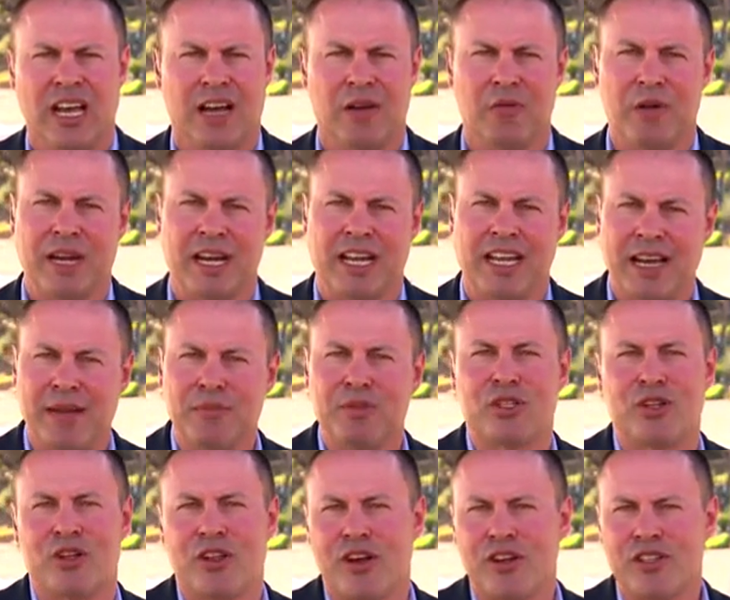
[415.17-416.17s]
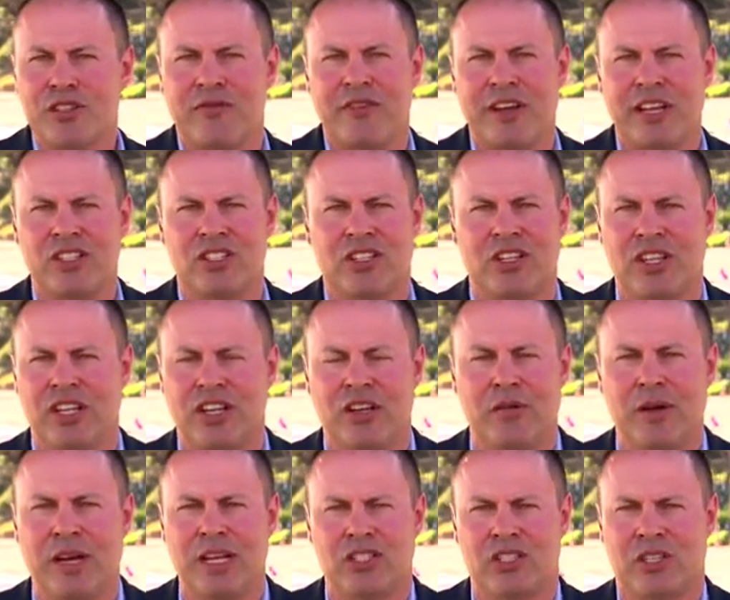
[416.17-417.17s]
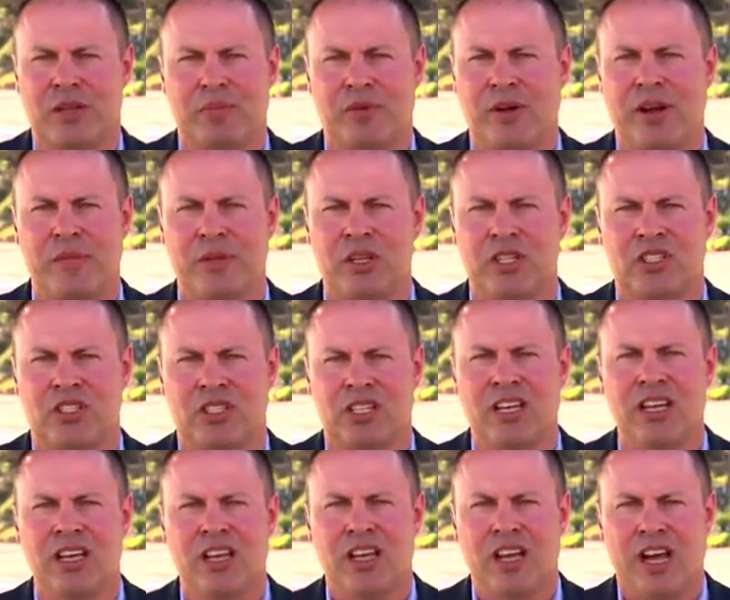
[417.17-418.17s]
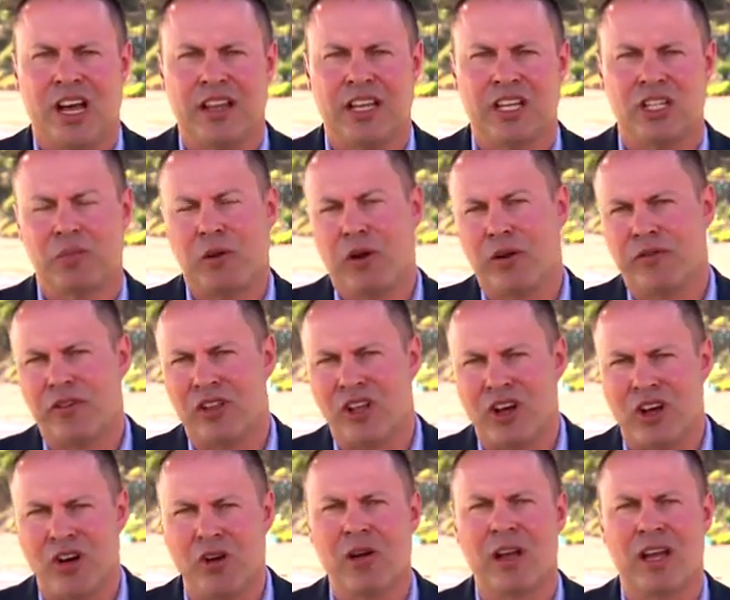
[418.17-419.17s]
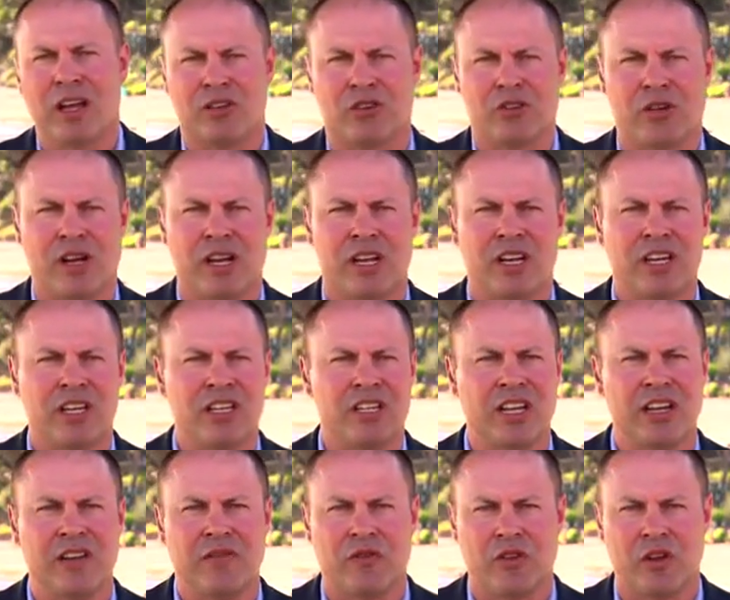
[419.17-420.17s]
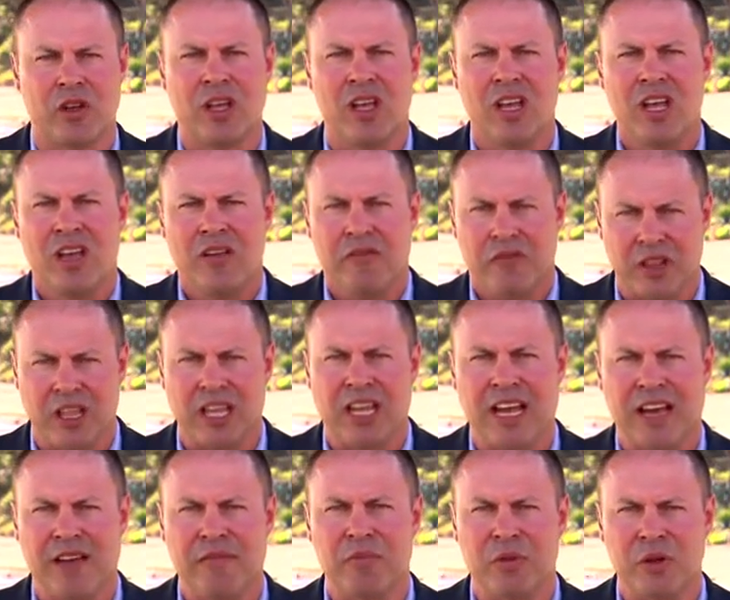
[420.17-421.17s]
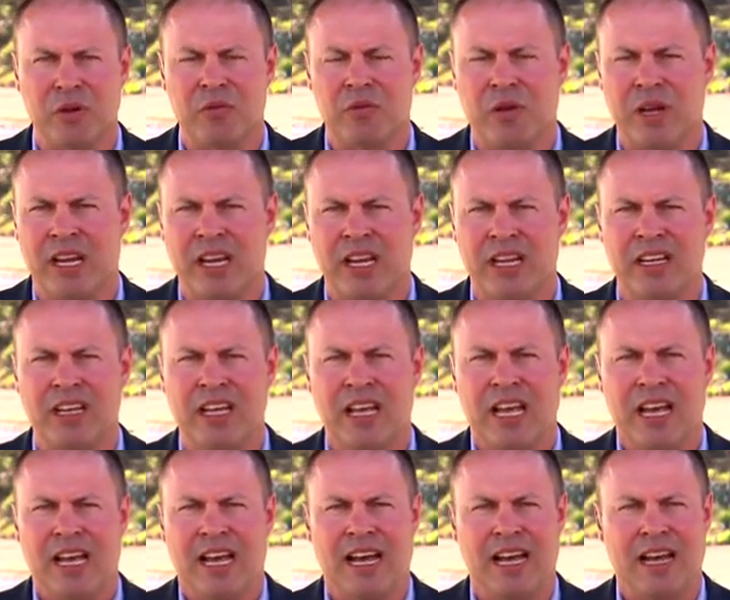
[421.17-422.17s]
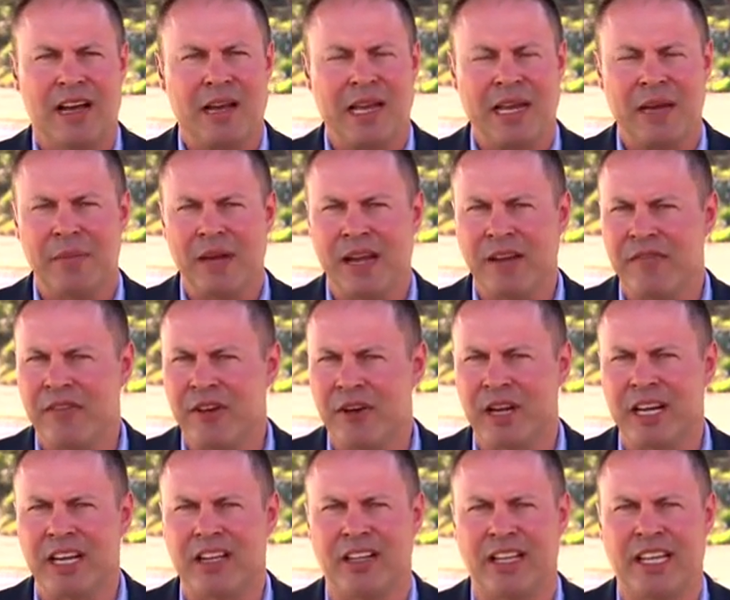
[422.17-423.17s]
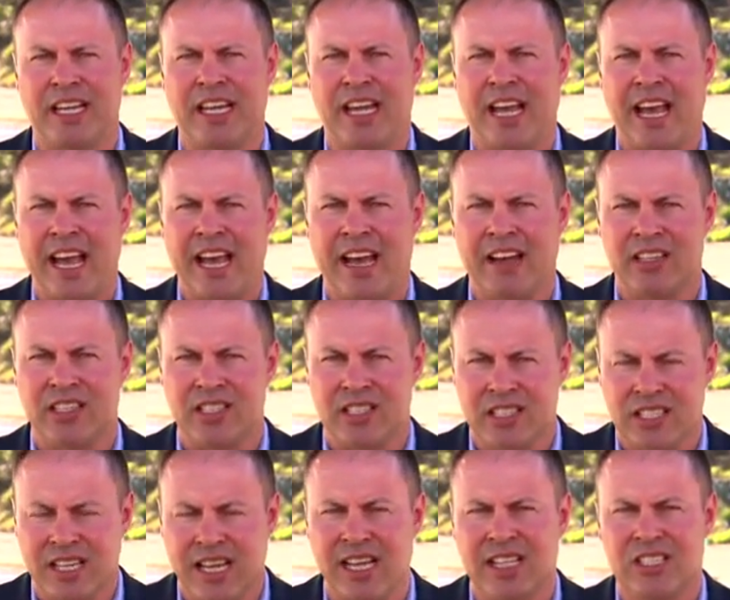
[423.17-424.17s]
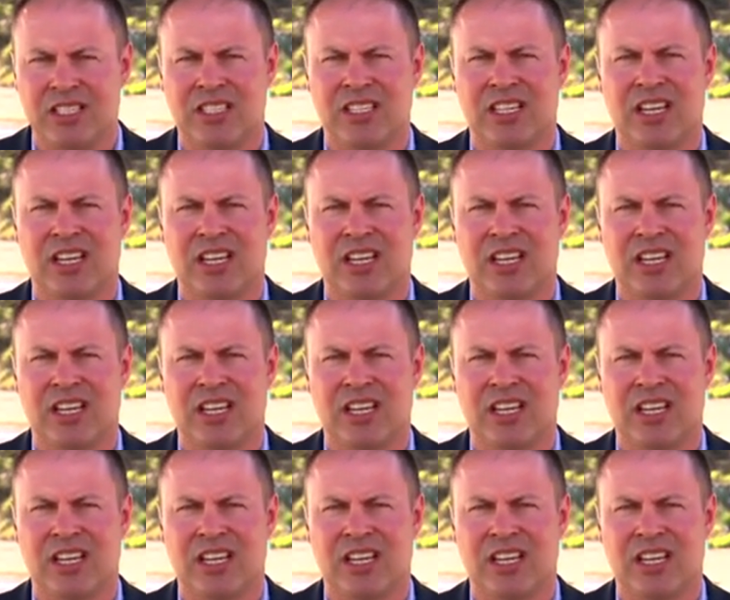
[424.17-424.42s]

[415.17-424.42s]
When it comes to those events in the US, the Prime Minister, I think, spoke for the whole country and indeed for the government when he made very clear our disgust